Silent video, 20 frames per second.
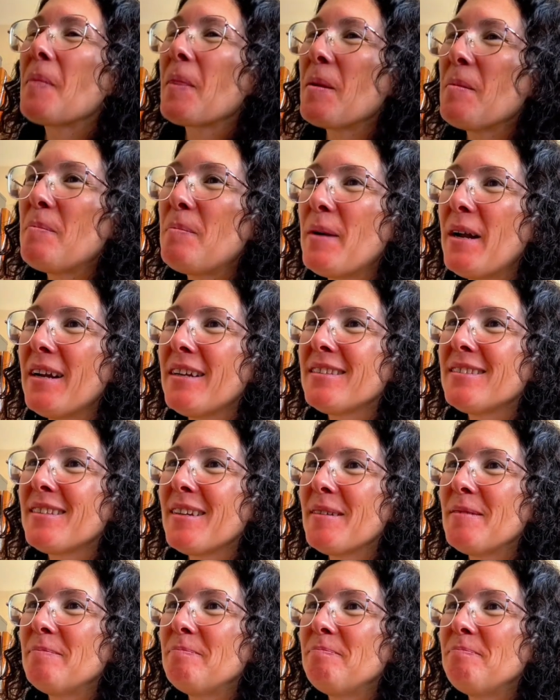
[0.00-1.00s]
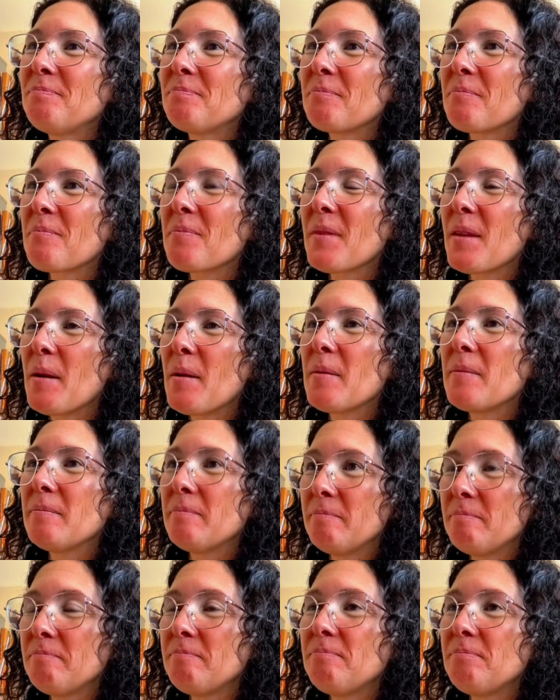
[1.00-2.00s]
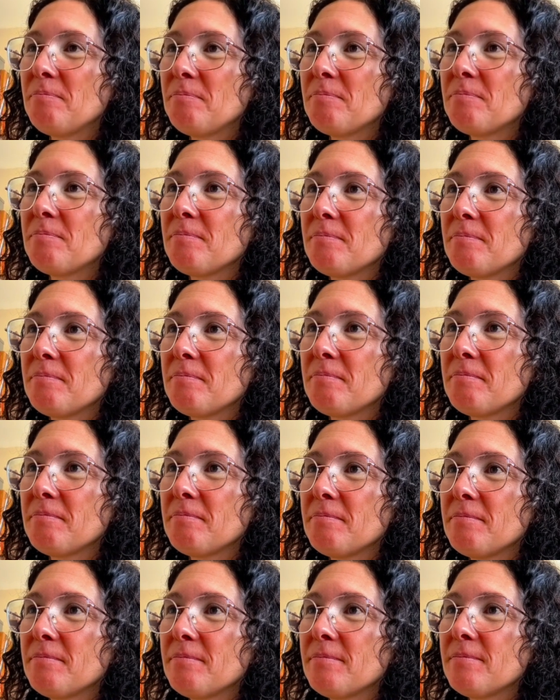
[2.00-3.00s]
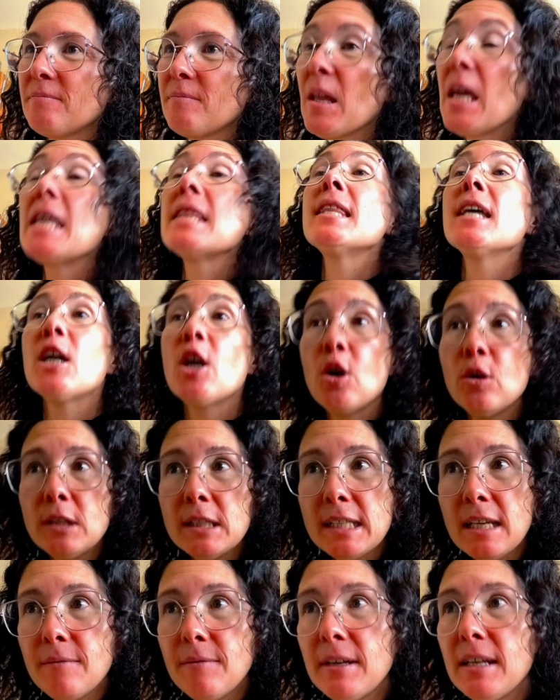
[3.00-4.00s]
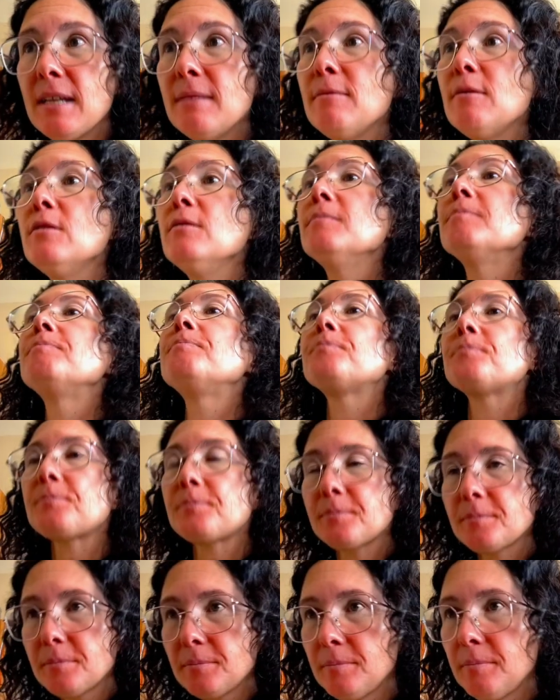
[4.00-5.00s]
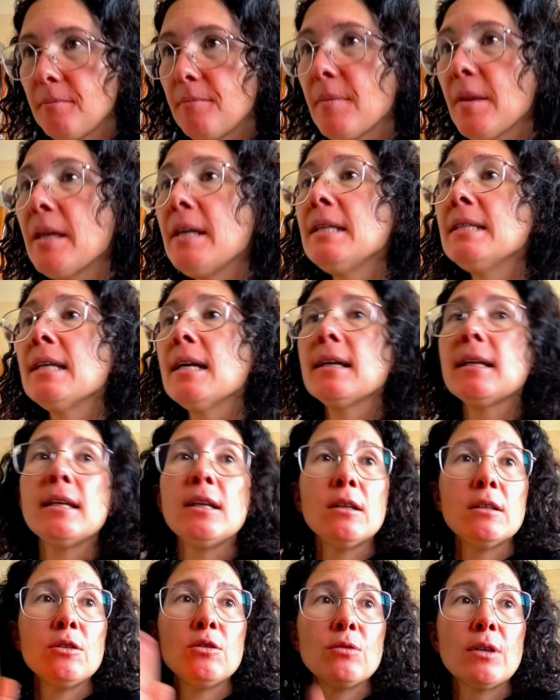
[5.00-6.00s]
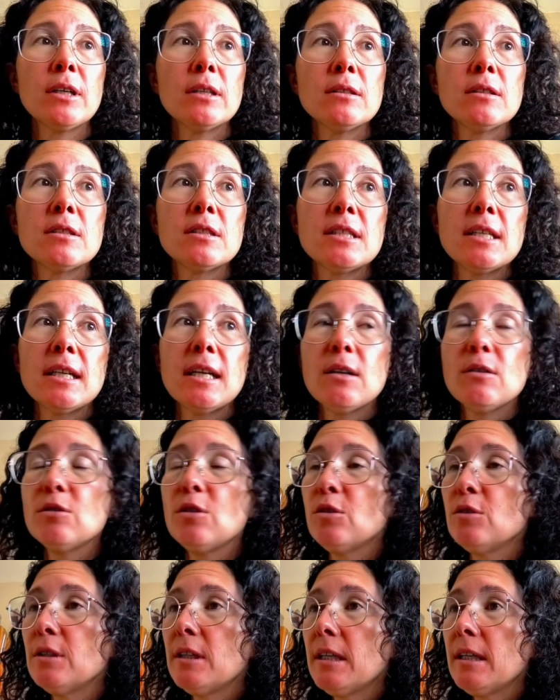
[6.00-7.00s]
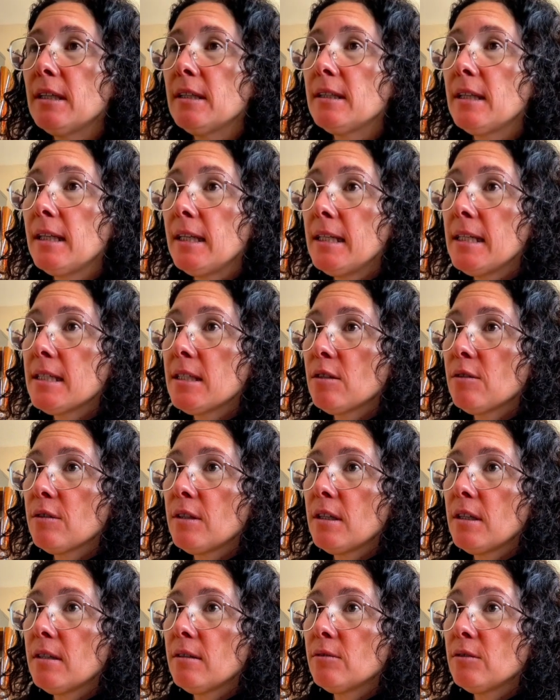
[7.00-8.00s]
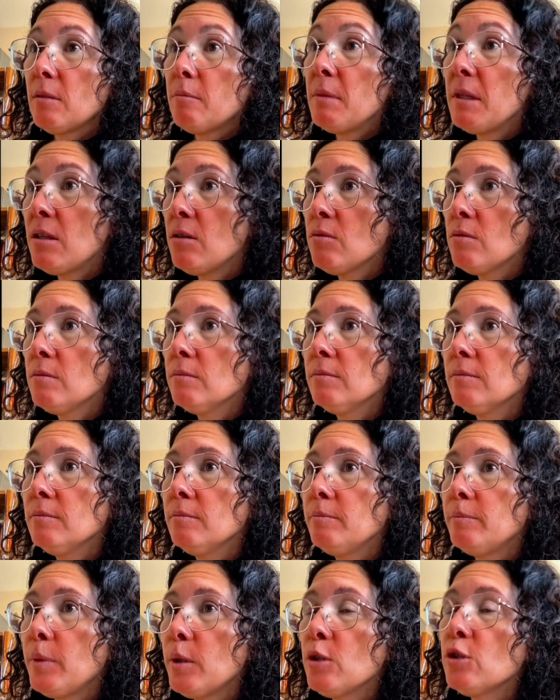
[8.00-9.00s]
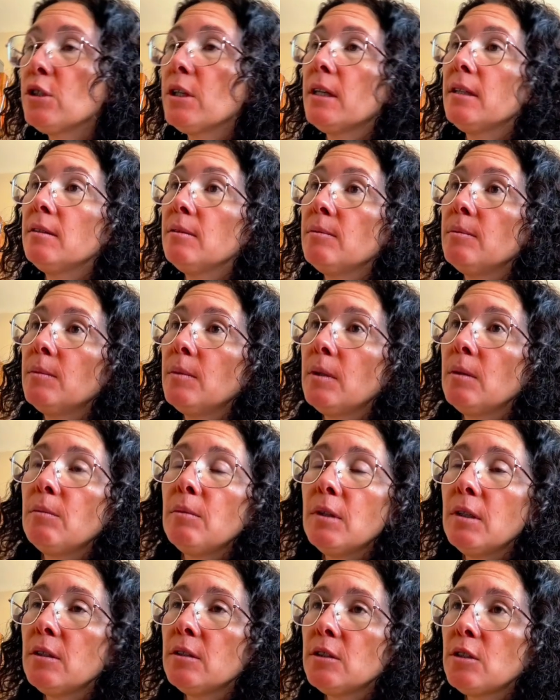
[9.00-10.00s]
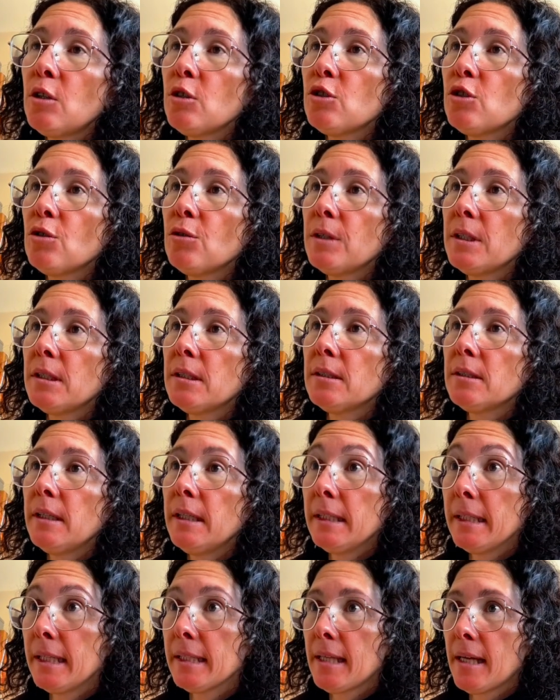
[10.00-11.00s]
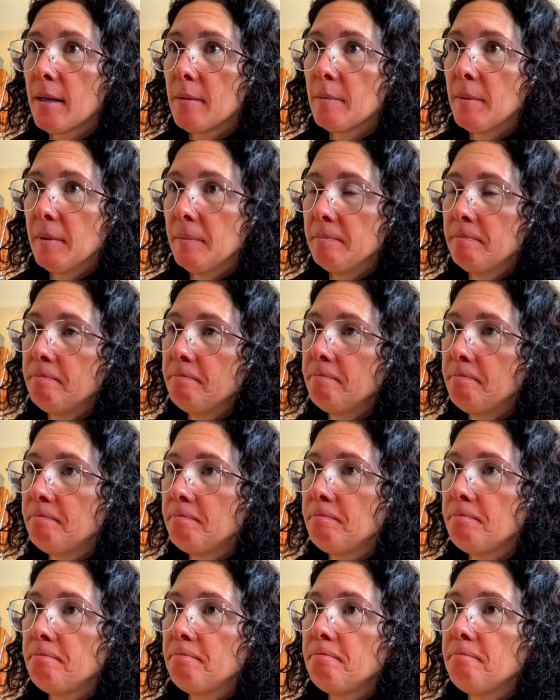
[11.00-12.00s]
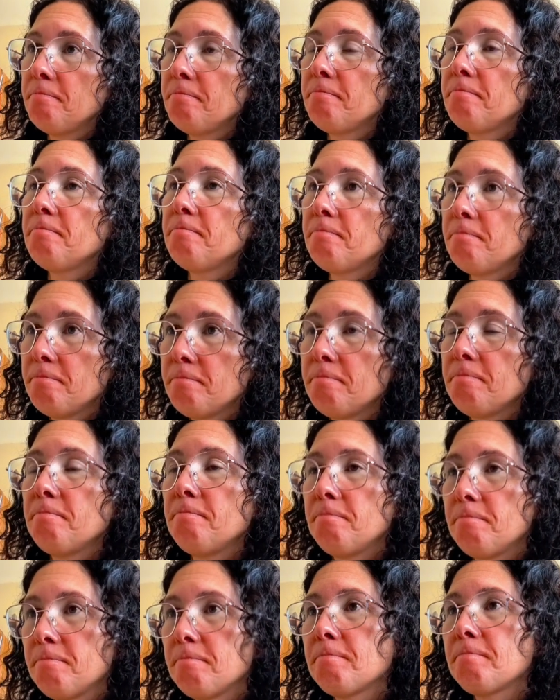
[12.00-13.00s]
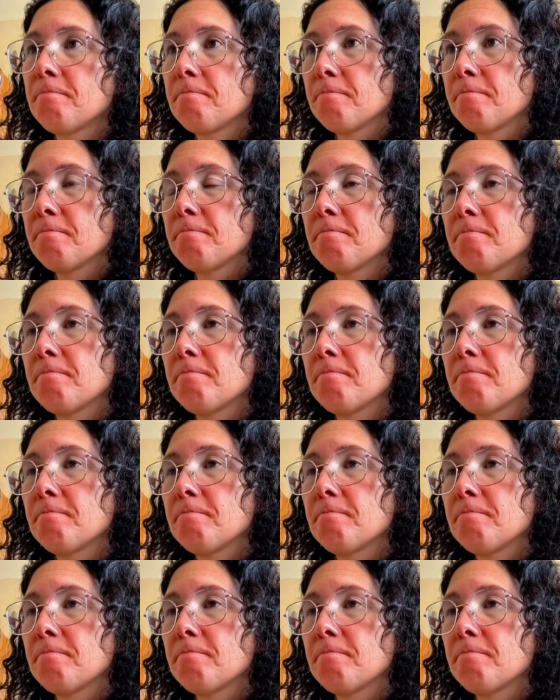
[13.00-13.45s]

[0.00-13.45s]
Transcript: The code's available, Marta, right? That's in those links. Yeah, exactly. You can check out on the links on the Medium post, and it's also in GitHub. Cool. What I'll do is,